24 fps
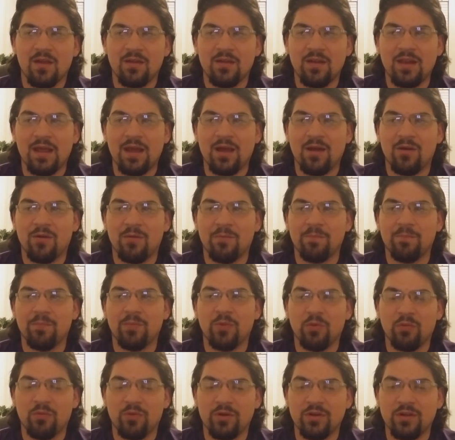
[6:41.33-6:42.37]
Now,
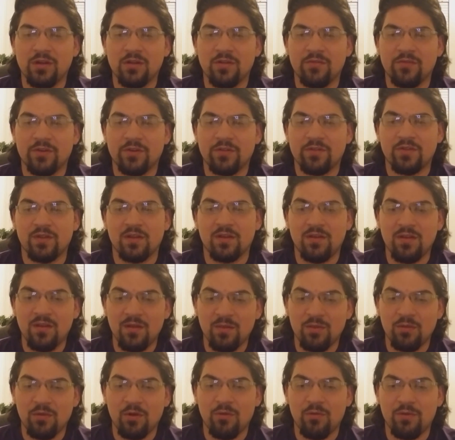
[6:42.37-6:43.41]
the one universe that
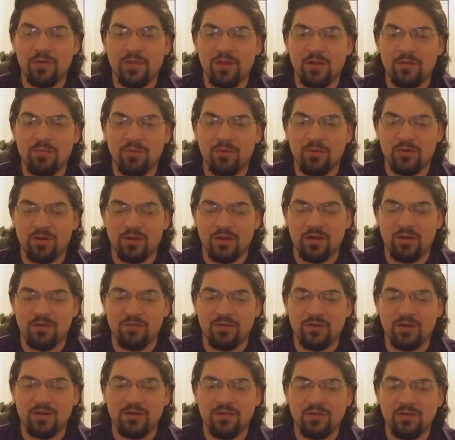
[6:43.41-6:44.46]
did throw in their Porta
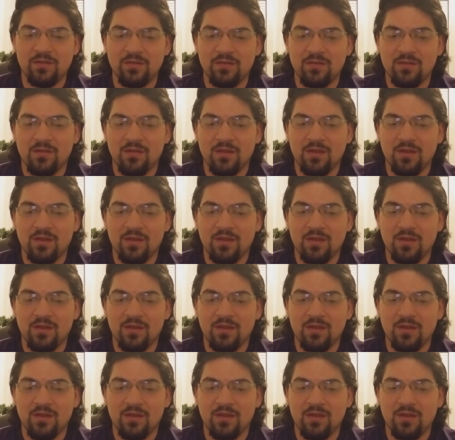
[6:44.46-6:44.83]
earrings,